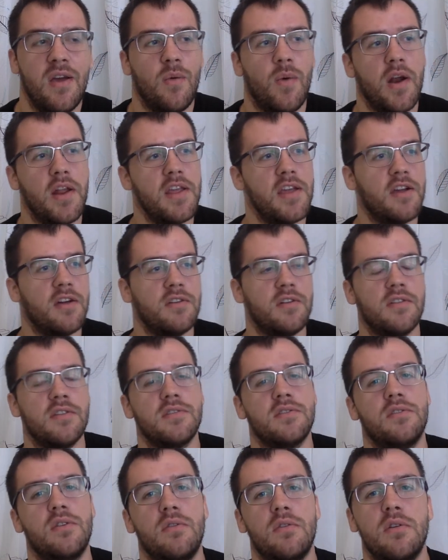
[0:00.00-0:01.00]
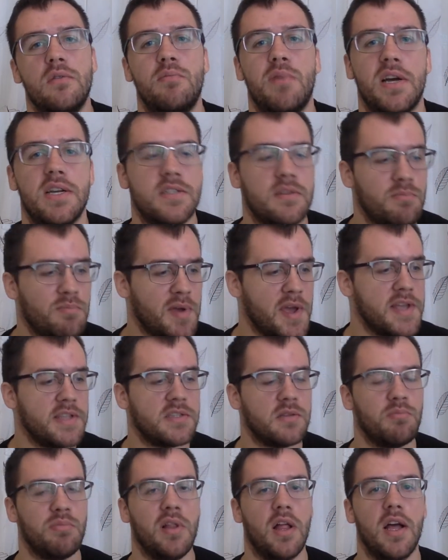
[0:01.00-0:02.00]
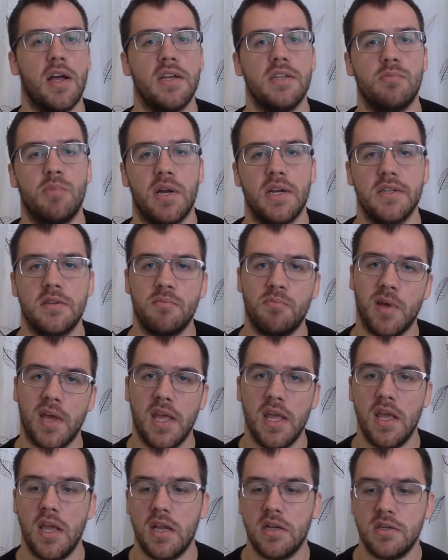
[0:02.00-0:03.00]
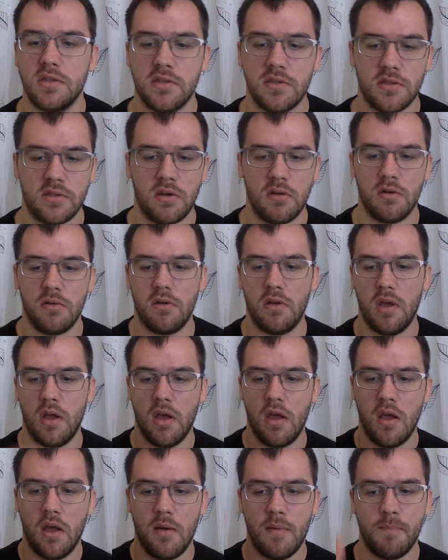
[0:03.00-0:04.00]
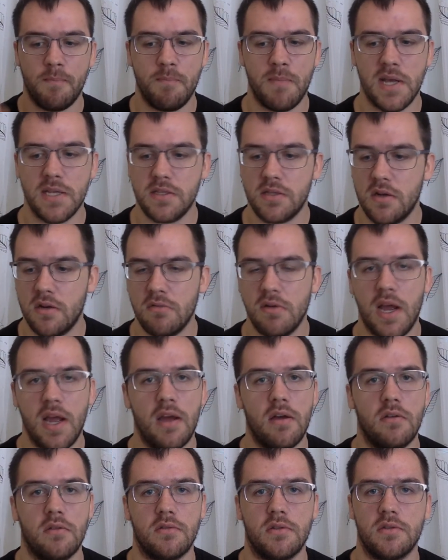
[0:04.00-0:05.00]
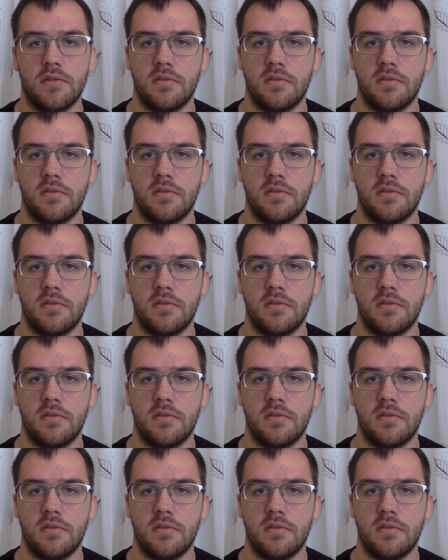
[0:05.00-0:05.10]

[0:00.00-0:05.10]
Why don't you go to the store, buy some paint supplies, buy some paint, and just start messing around?